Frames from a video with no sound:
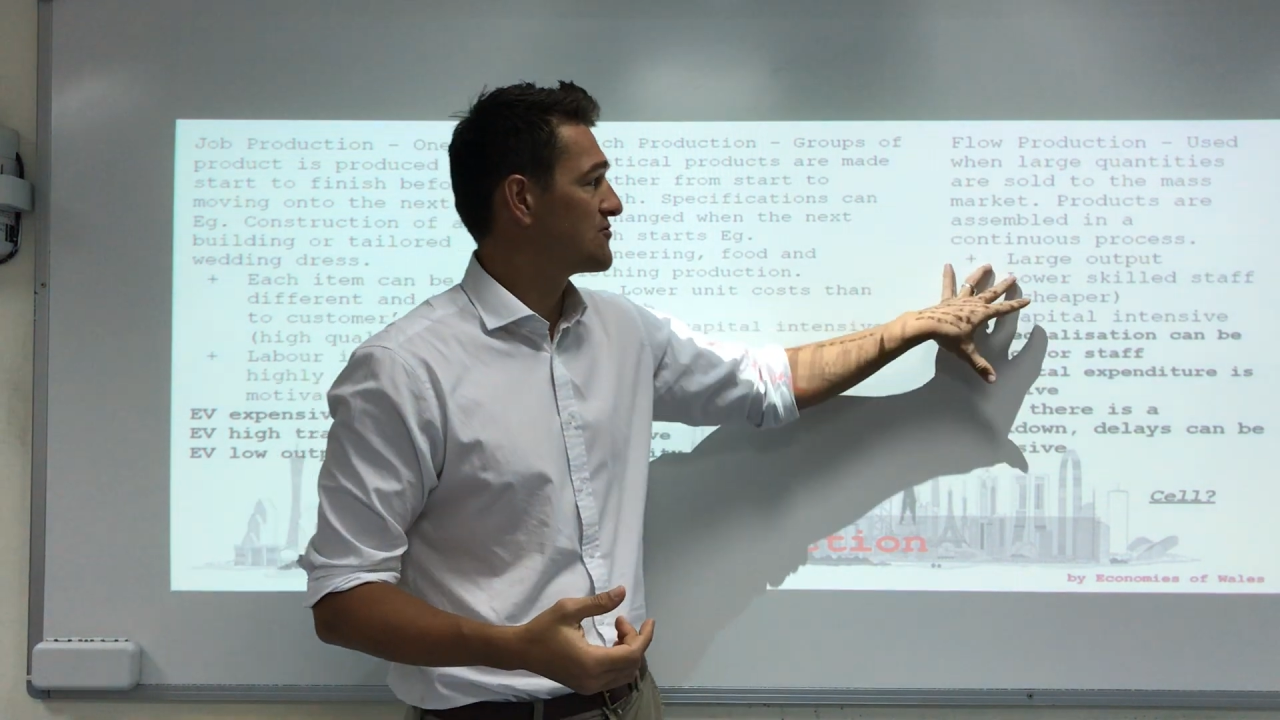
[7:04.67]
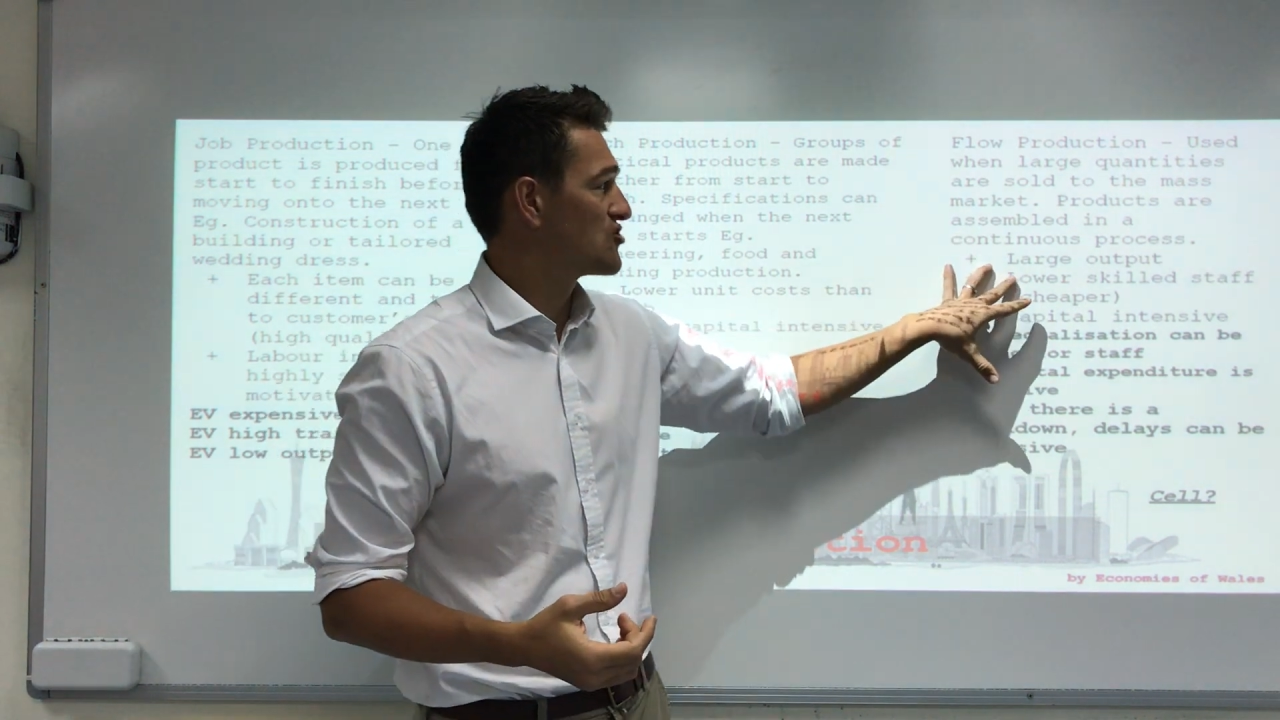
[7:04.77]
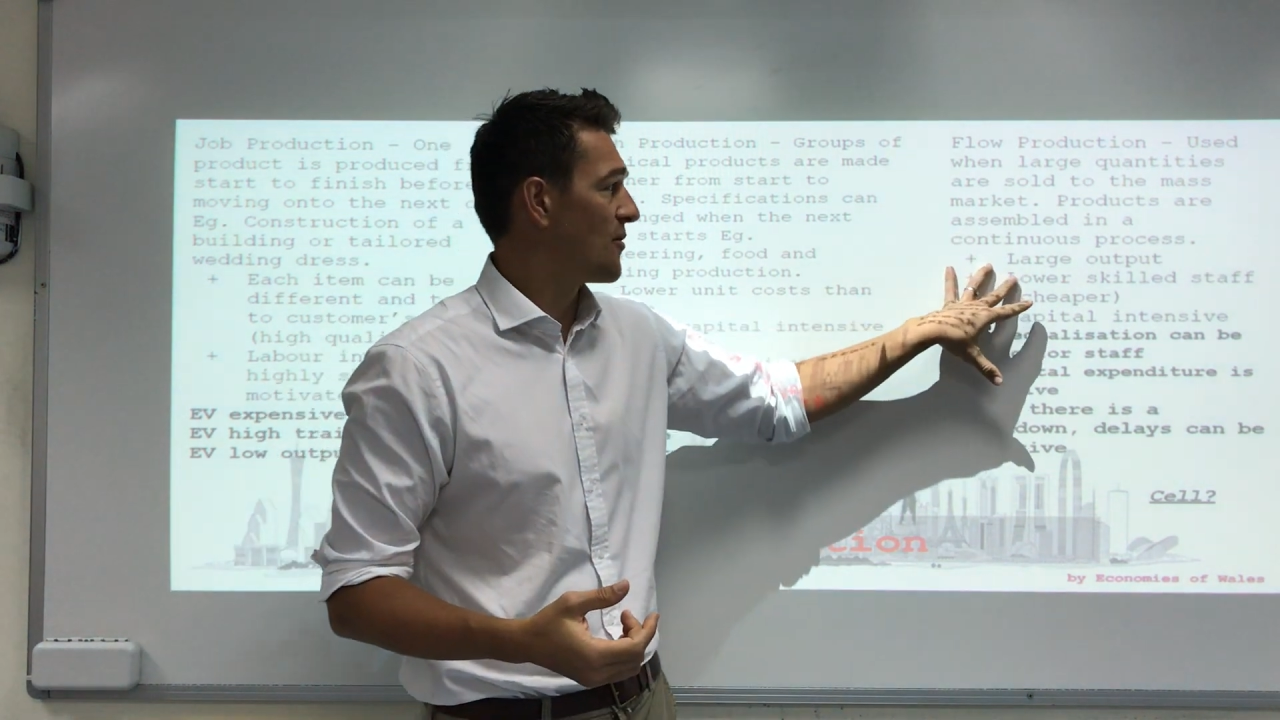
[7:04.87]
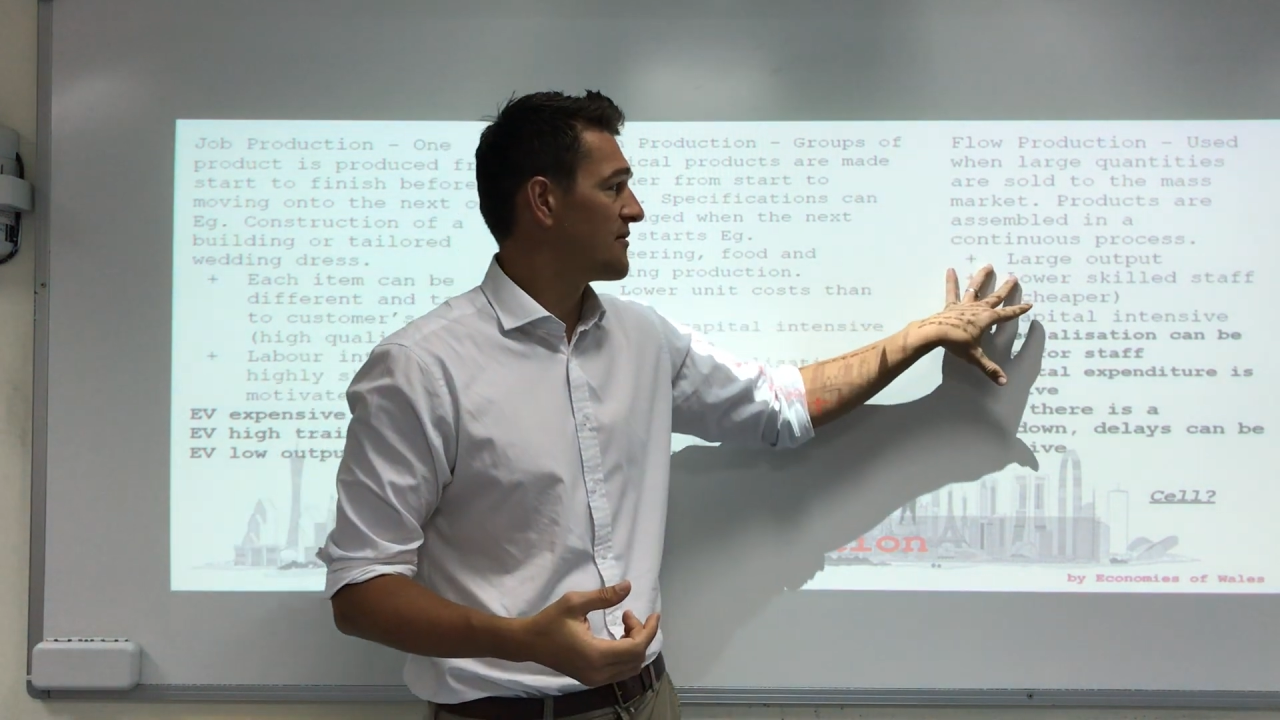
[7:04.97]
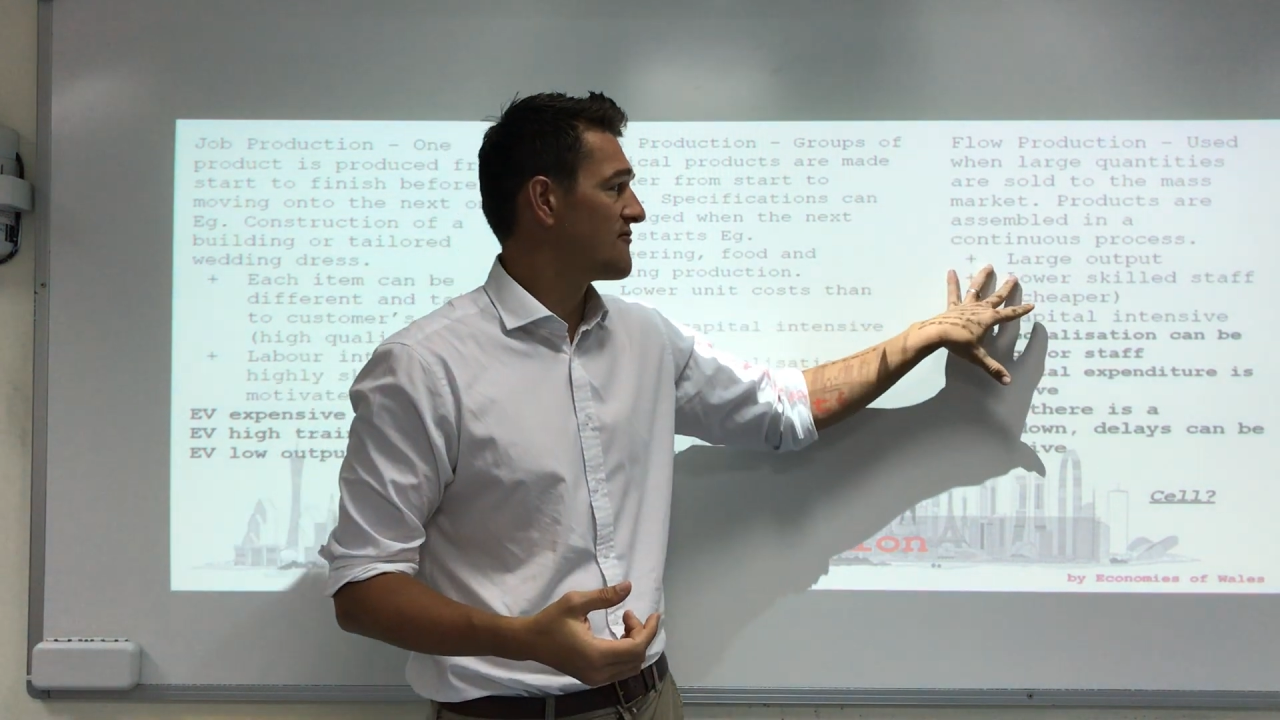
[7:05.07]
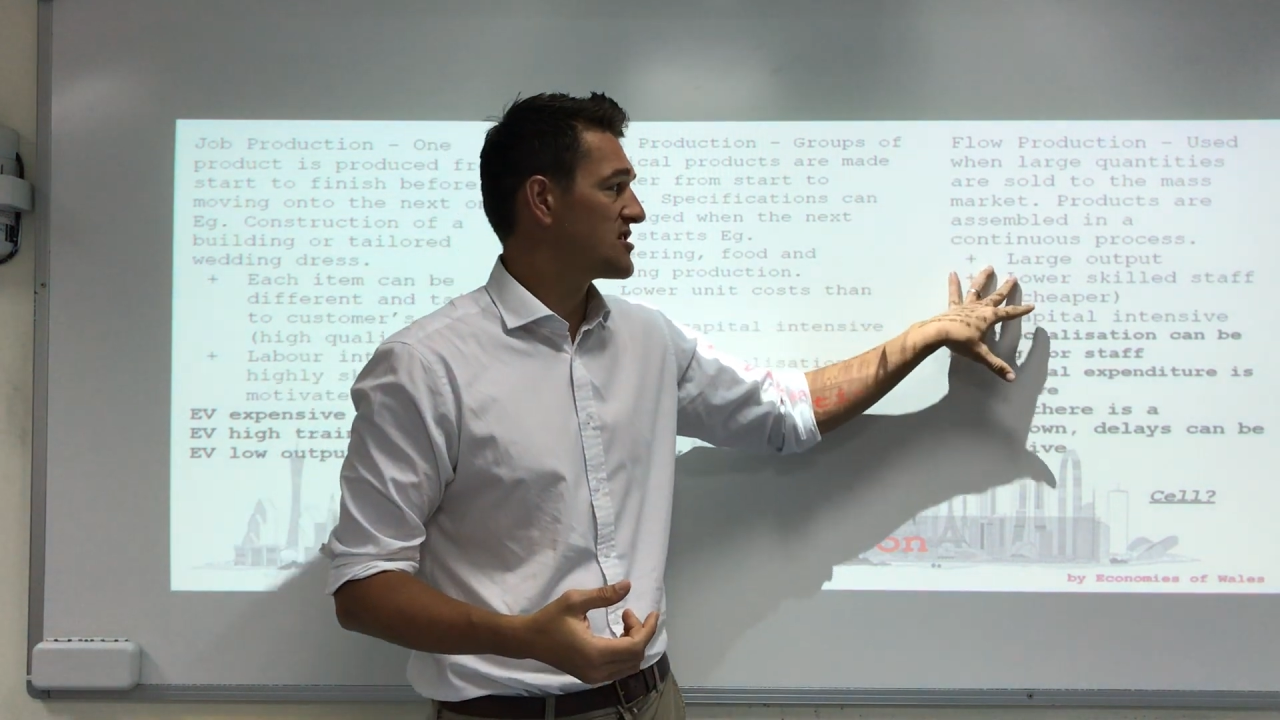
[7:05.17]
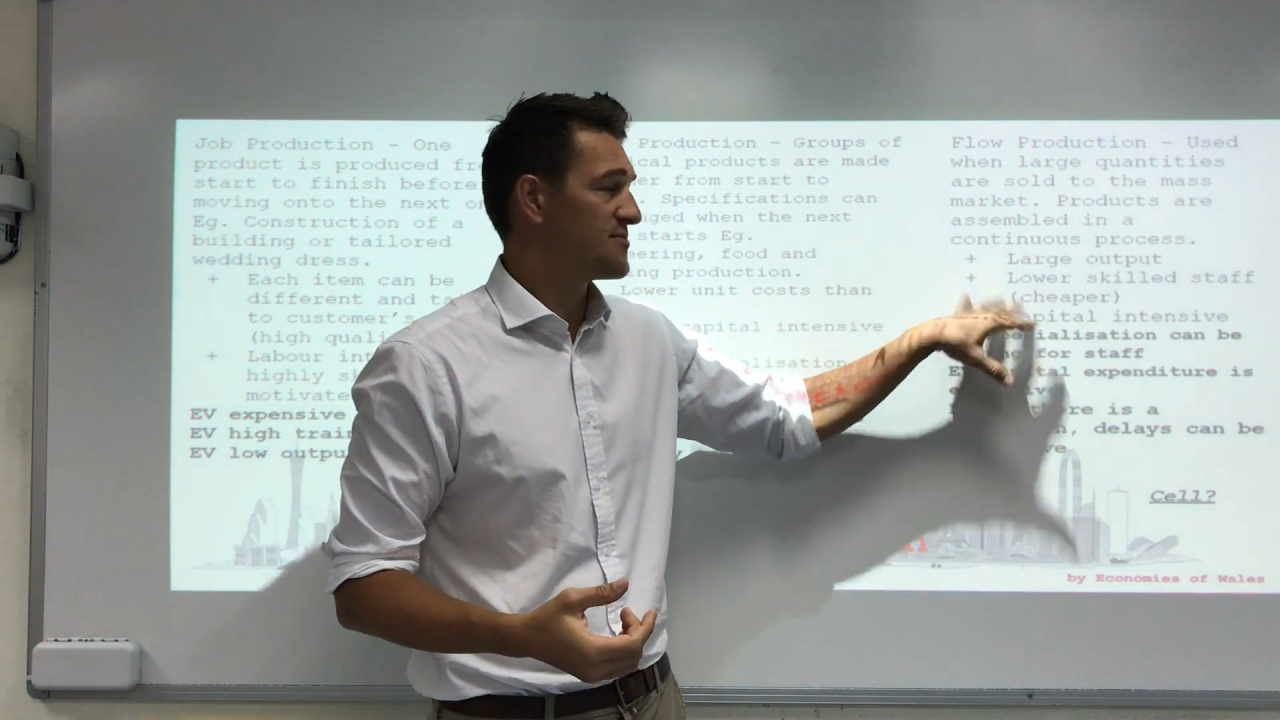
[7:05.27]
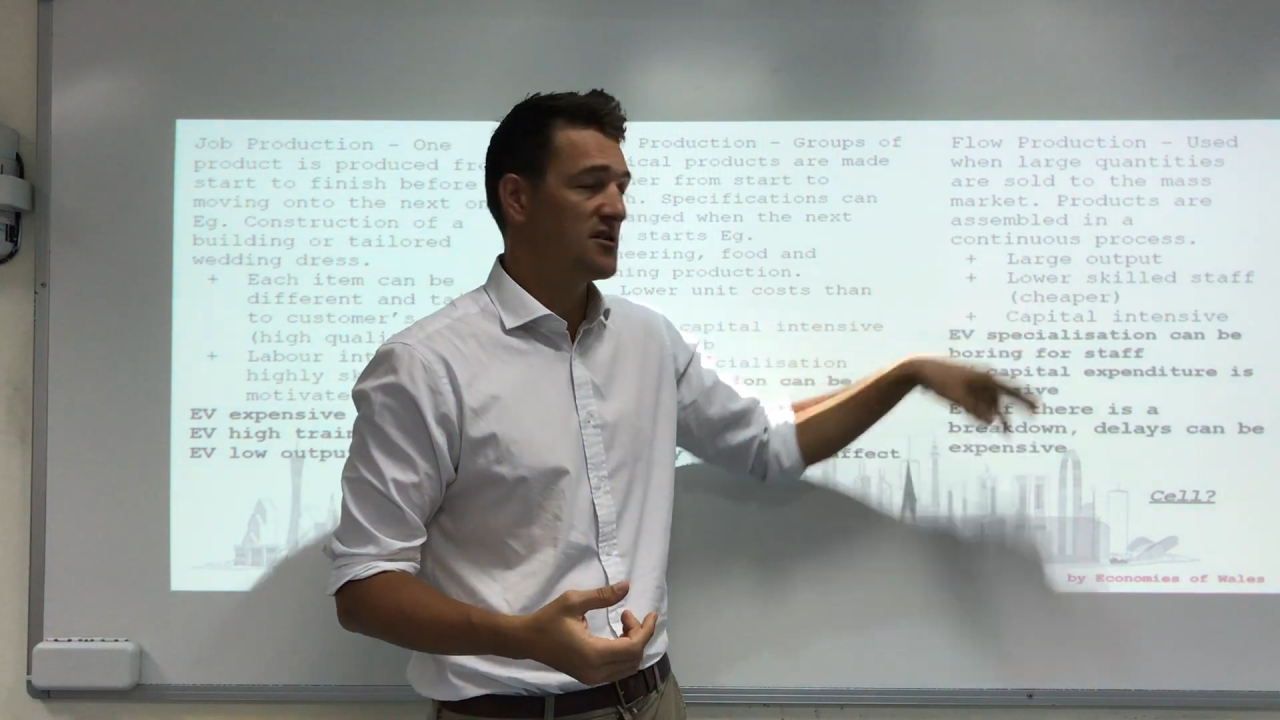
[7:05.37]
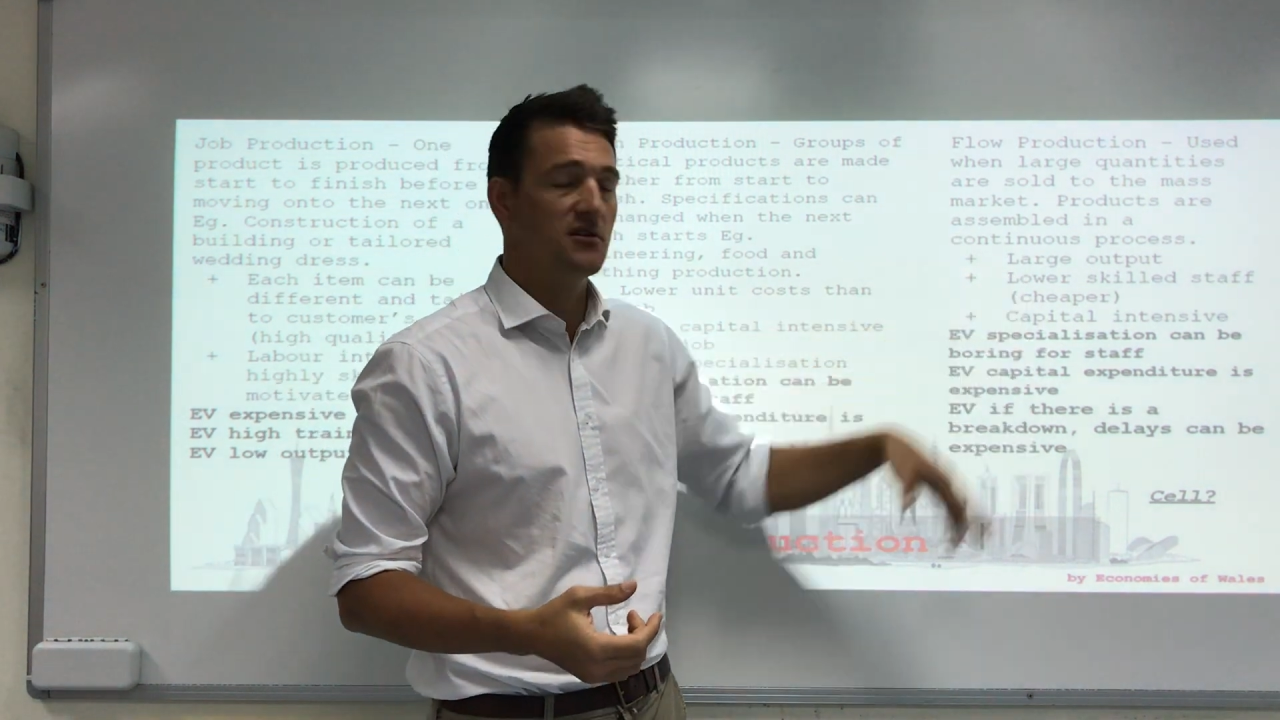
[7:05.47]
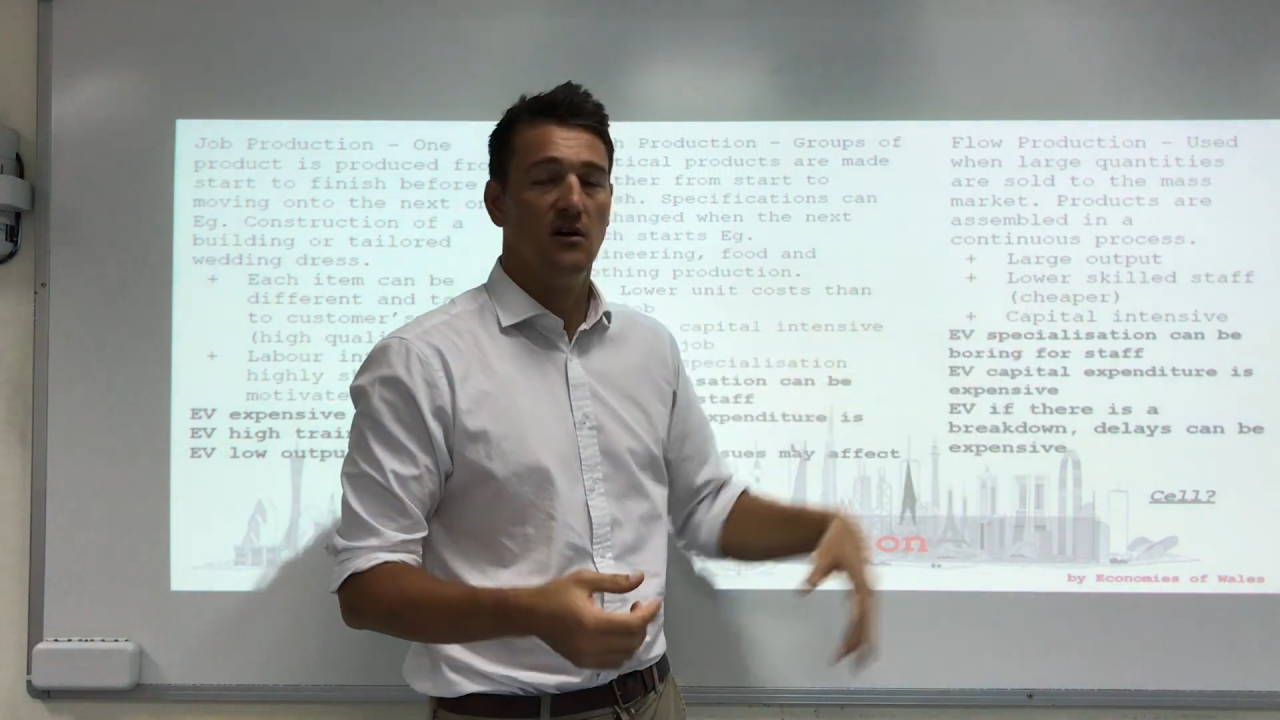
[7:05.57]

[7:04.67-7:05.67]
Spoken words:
job enrichment